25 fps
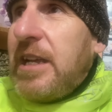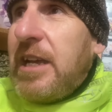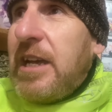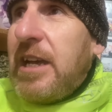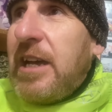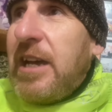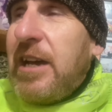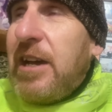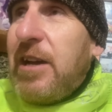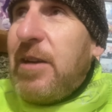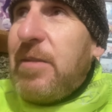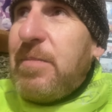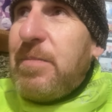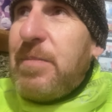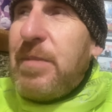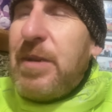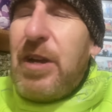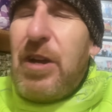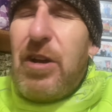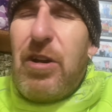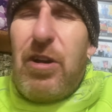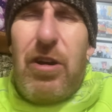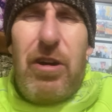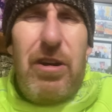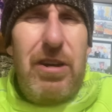Um,
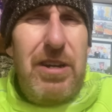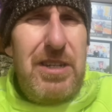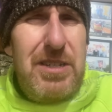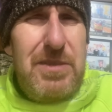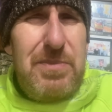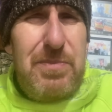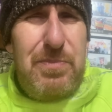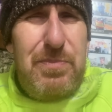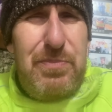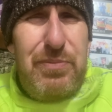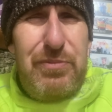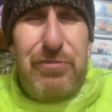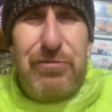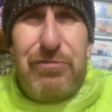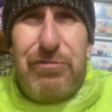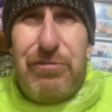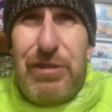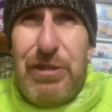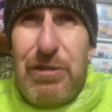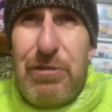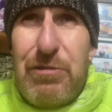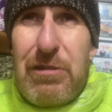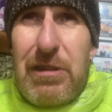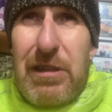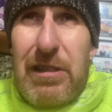oh, it's
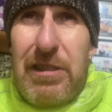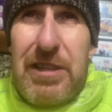brutal.